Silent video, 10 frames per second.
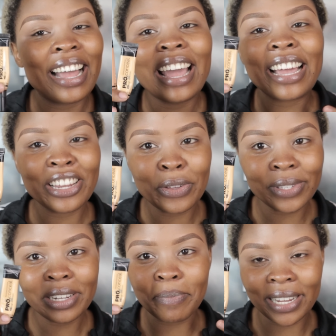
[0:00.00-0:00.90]
can
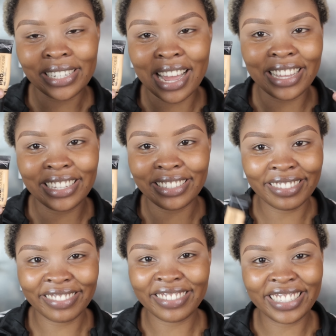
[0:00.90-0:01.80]
use it, but I
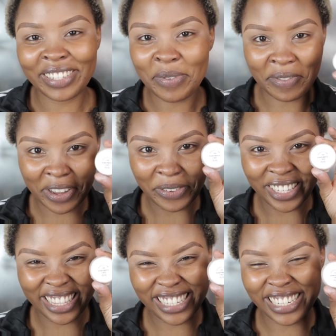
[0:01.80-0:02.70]
just prefer
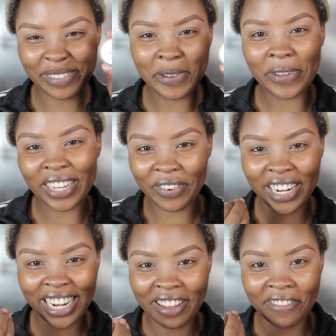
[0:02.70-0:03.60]
using this just because I
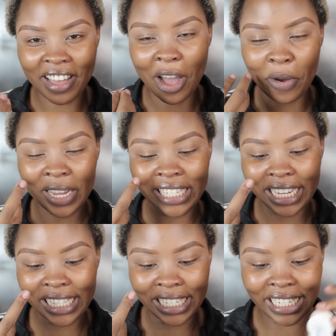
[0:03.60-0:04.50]
really love how
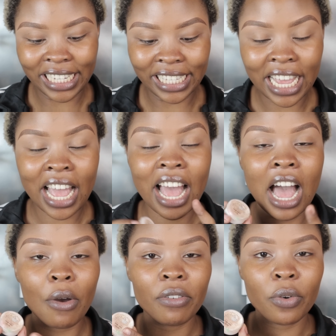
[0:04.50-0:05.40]
intense it is.
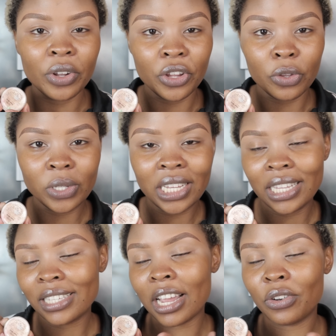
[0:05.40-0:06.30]
However, when you're using
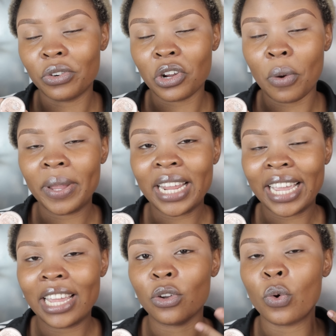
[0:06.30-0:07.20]
this, I do recommend
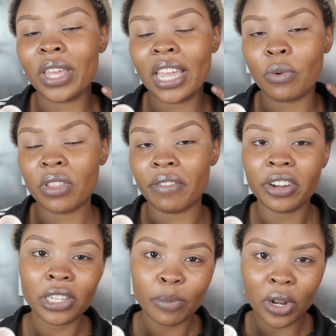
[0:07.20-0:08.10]
again going in with a
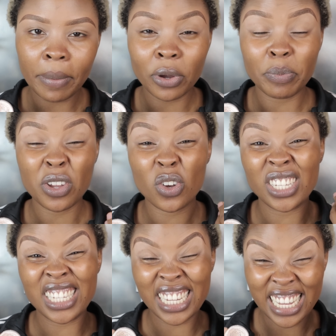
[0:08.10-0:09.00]
very small amount
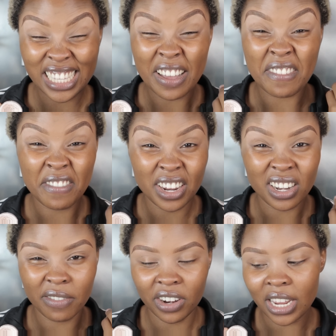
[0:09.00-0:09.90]
because it is a
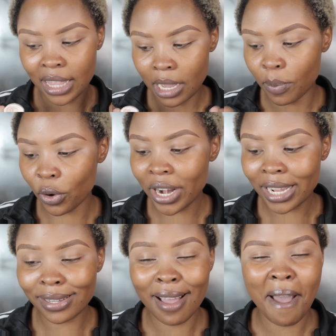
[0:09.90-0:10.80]
very thick
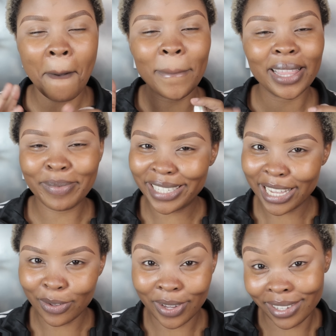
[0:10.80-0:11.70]
product, but let me
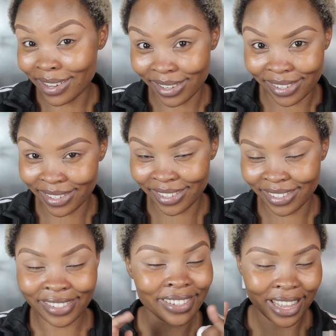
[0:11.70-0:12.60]
tell you, it does
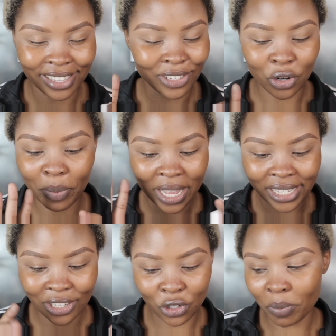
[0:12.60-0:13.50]
the job,
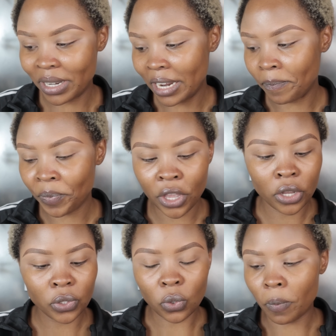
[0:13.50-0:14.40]
gets the job done.
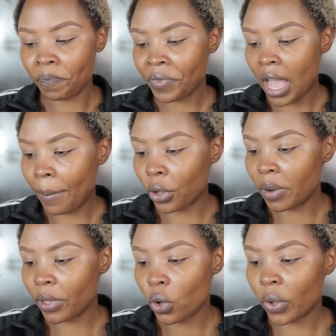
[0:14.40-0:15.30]
So I'm
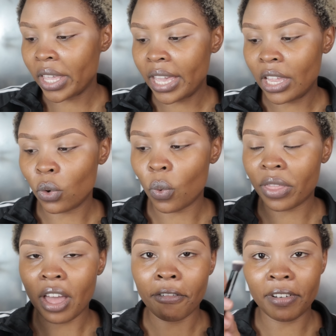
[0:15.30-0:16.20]
gonna be going in
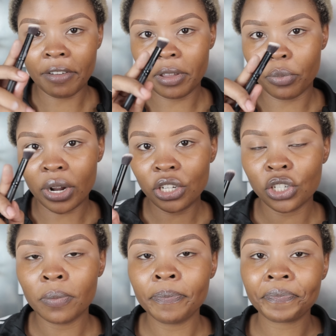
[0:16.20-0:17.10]
with a fluffy
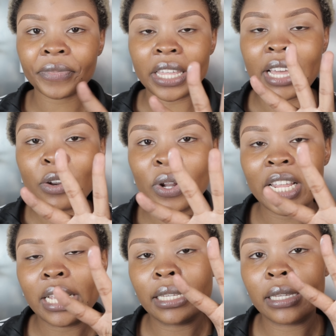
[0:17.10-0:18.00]
brush. That one
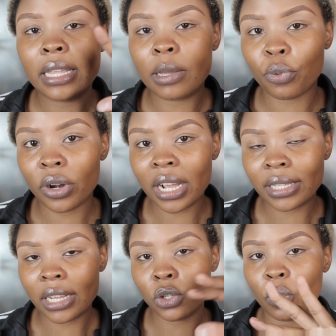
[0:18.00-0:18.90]
is in the product
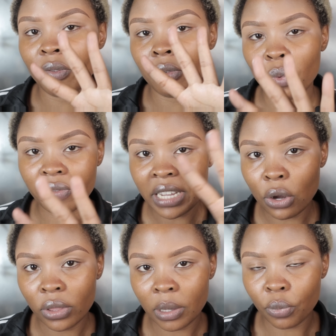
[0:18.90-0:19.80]
side, so we've tackled the